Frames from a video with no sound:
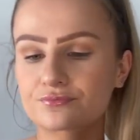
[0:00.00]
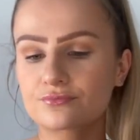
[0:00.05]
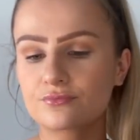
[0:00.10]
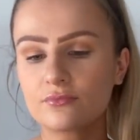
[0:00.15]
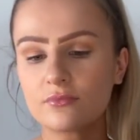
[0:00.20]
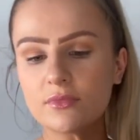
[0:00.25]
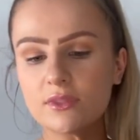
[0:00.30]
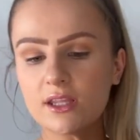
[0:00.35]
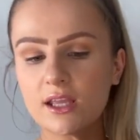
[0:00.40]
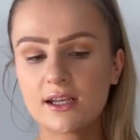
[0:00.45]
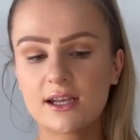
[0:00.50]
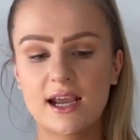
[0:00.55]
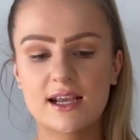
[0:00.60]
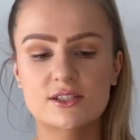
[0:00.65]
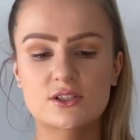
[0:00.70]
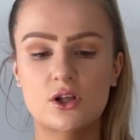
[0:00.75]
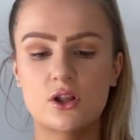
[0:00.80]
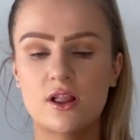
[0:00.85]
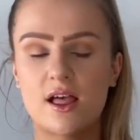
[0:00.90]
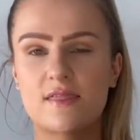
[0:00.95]
a nice
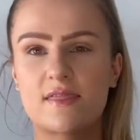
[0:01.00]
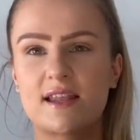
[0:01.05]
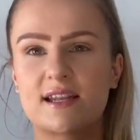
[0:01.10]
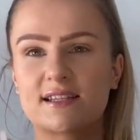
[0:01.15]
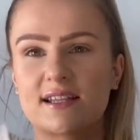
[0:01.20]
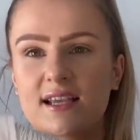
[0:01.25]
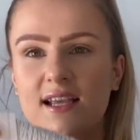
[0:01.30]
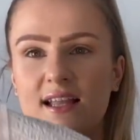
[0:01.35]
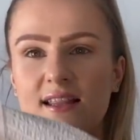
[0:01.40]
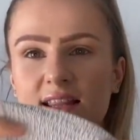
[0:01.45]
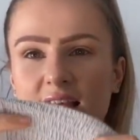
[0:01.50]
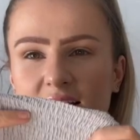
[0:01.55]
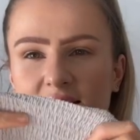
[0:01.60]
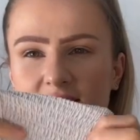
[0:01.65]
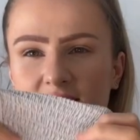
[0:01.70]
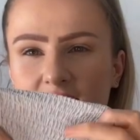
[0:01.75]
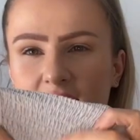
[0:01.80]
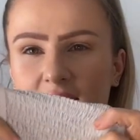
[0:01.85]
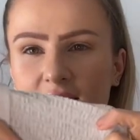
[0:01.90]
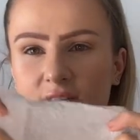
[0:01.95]
colour, and then it's like
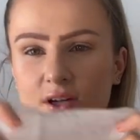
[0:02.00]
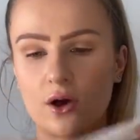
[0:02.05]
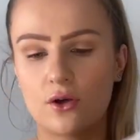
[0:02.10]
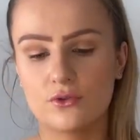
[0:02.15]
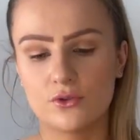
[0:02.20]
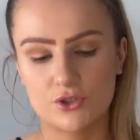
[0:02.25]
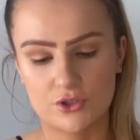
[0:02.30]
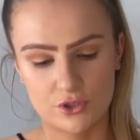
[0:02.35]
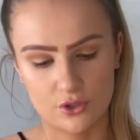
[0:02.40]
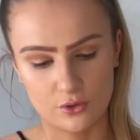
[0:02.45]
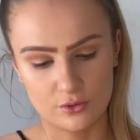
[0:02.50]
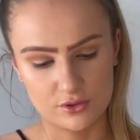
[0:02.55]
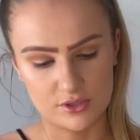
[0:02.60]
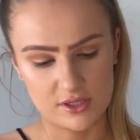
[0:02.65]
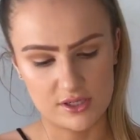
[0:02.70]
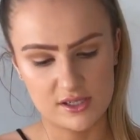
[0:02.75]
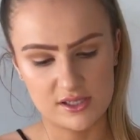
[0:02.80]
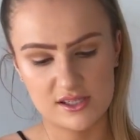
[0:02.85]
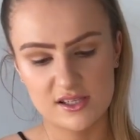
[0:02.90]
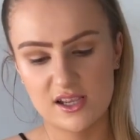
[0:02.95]
elasticated on the
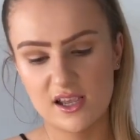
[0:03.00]
shoulders.